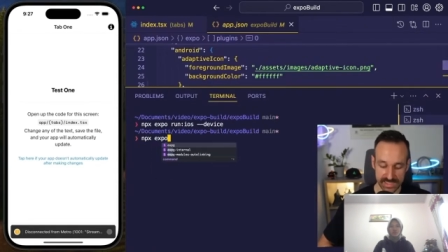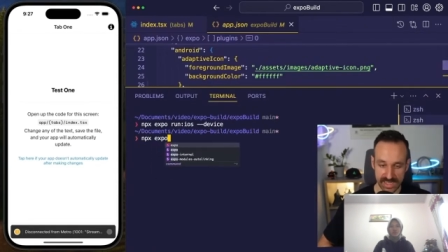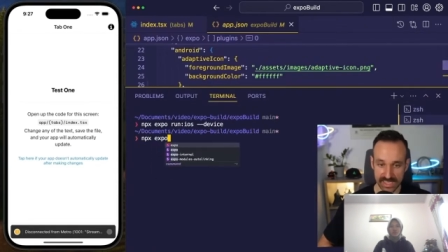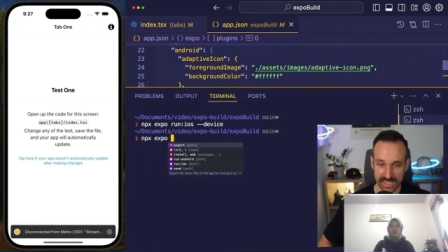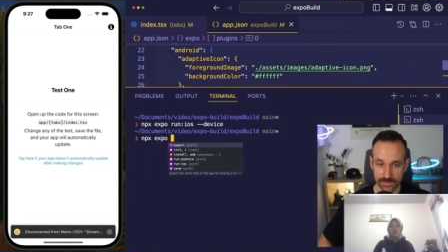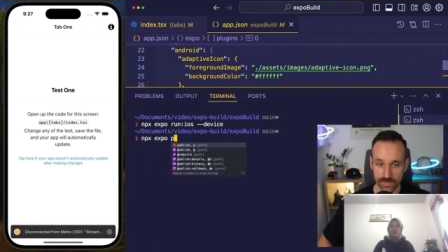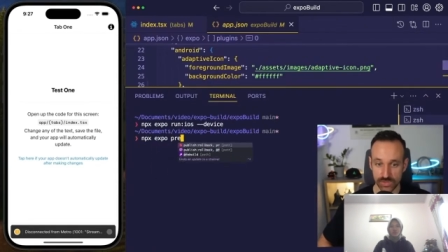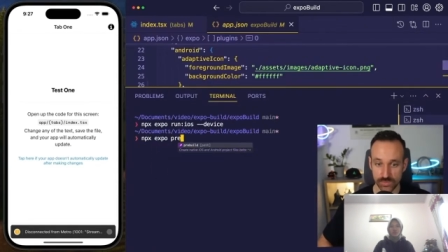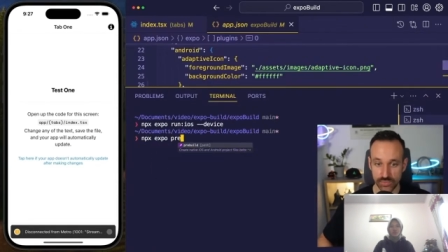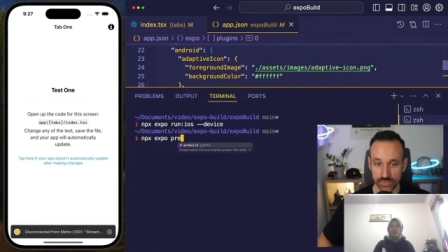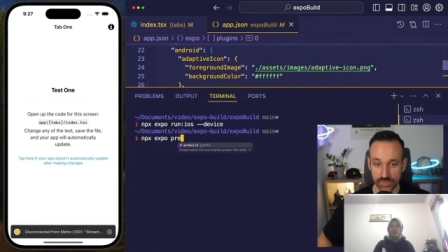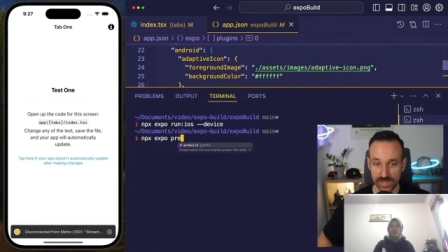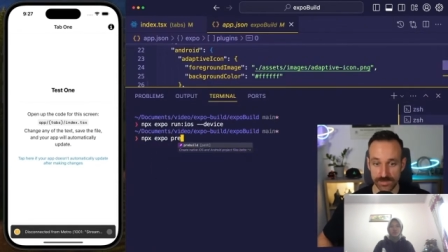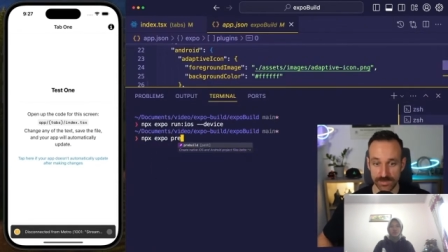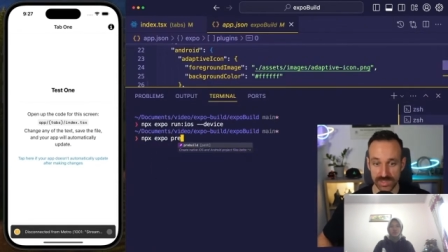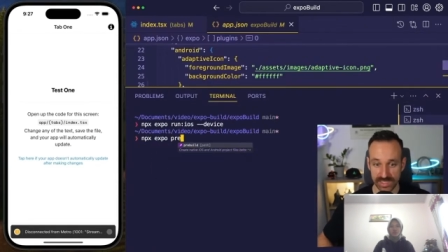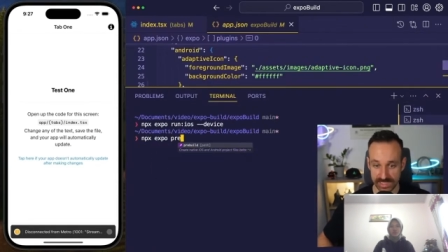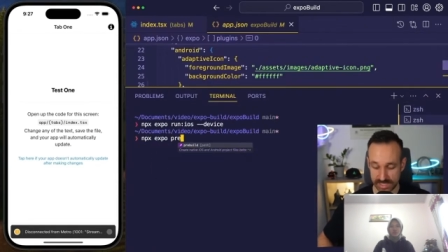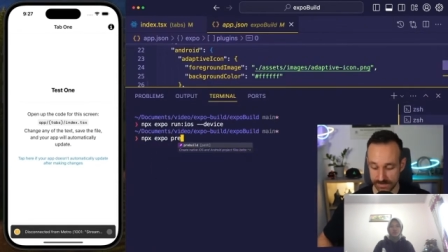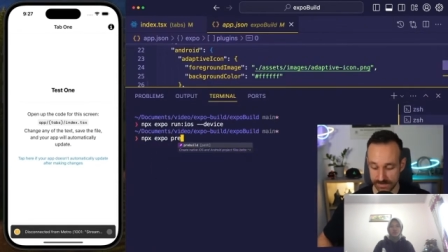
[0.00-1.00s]
expo
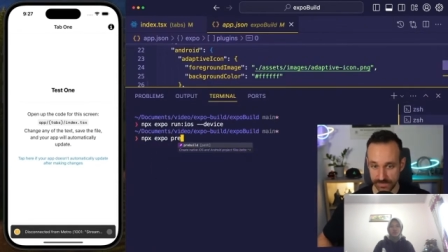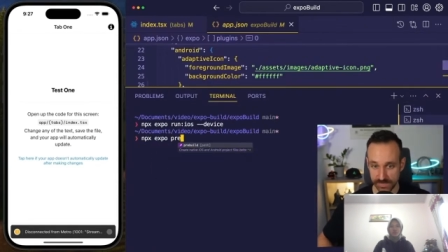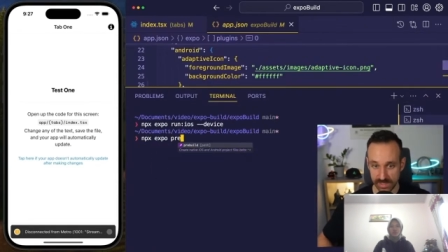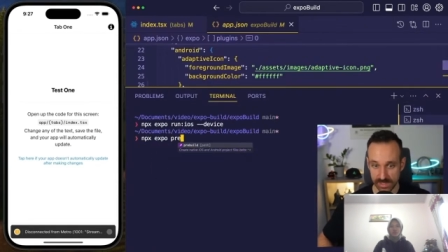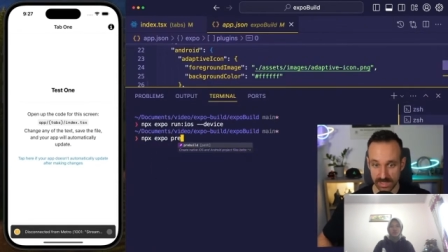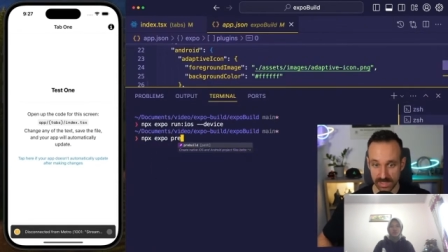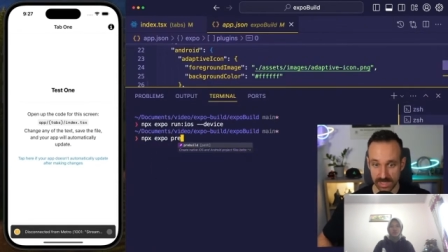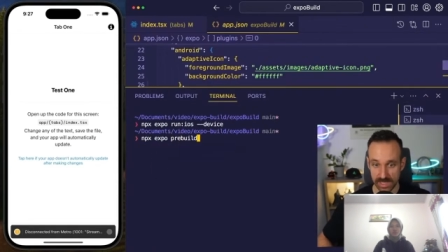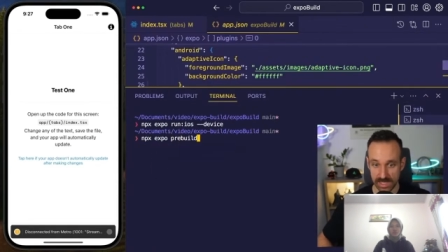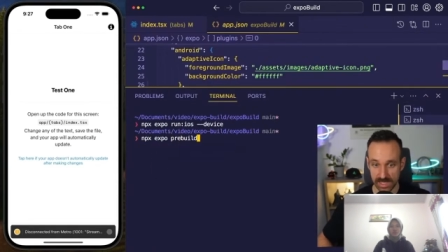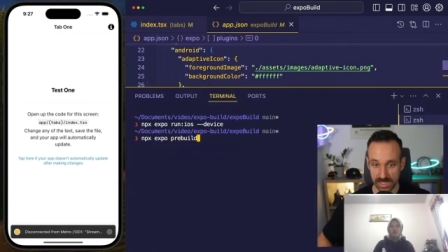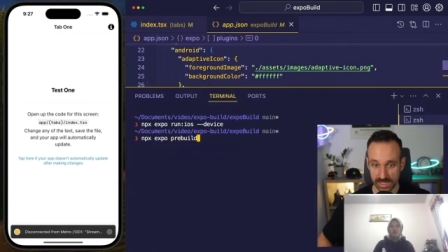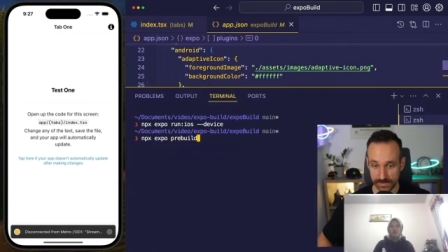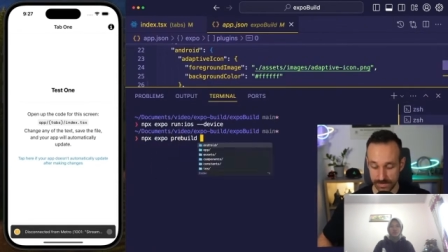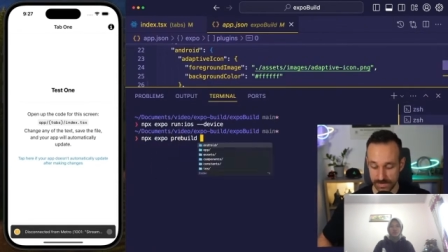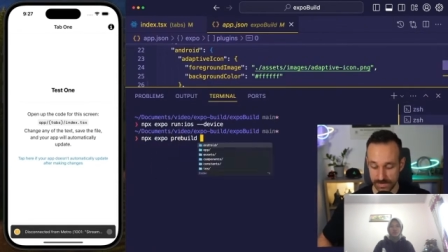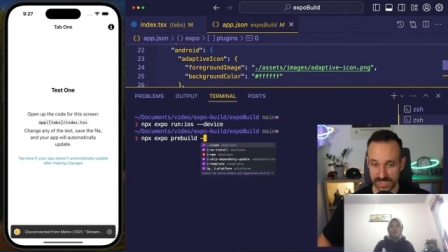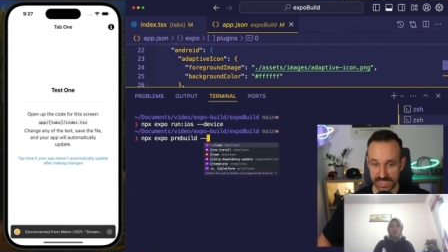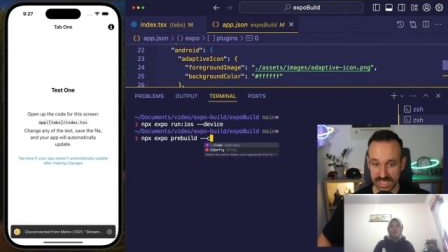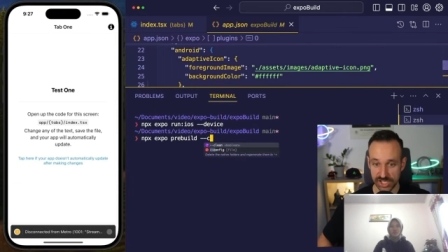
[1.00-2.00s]
prebuild
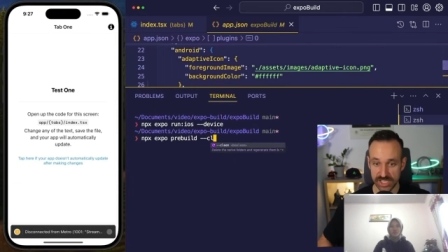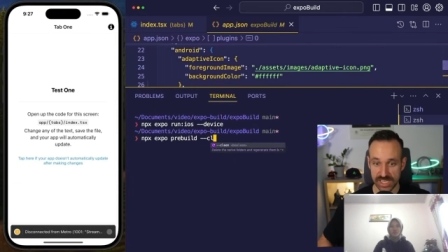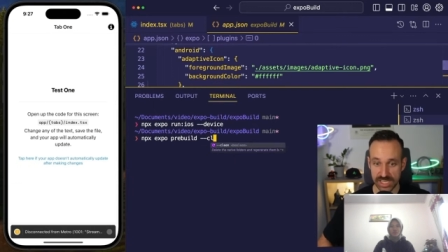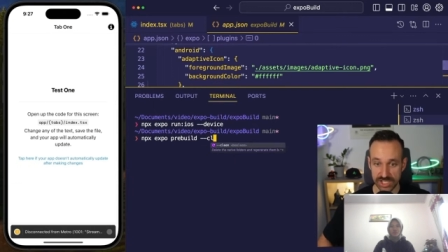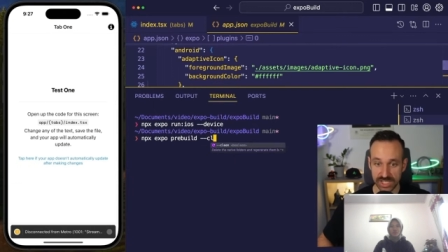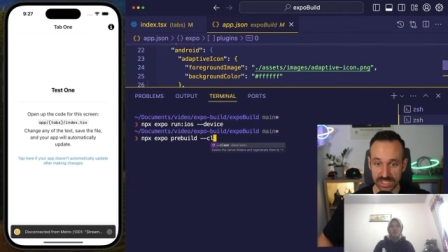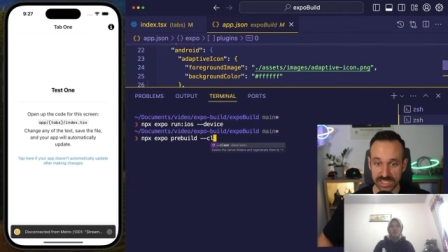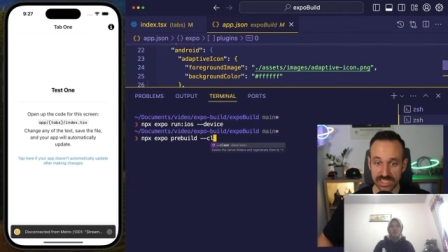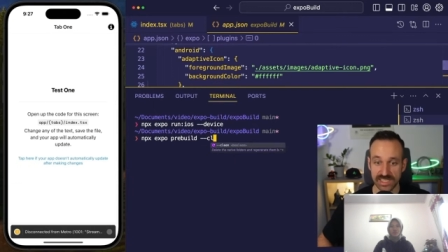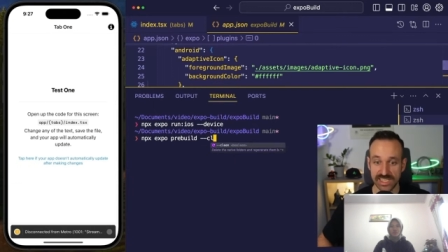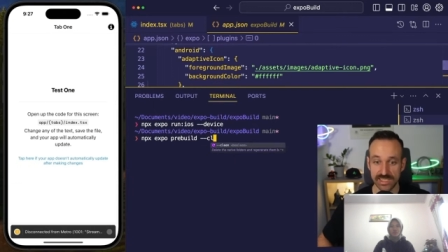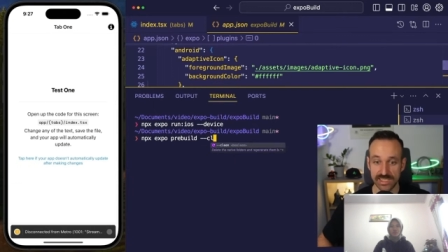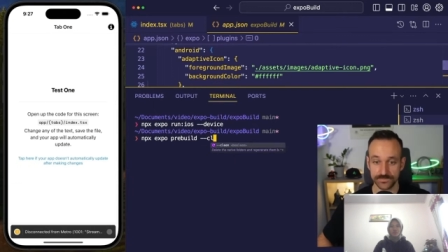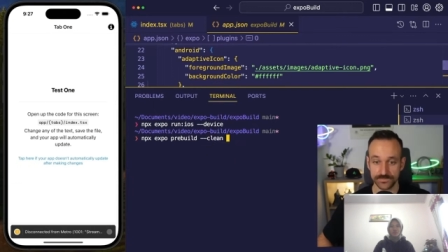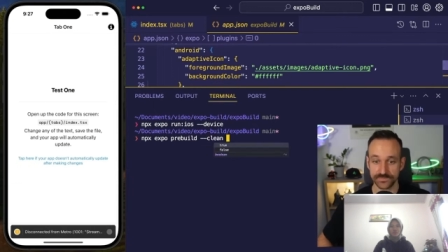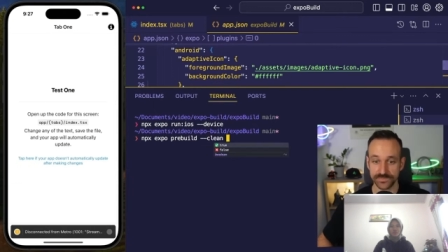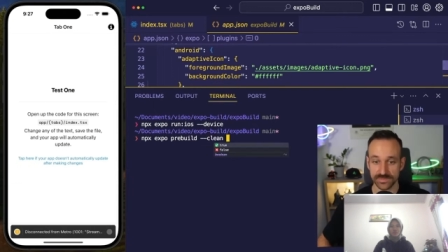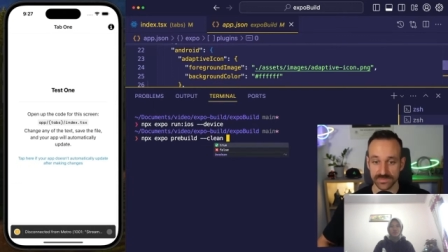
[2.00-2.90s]
clean.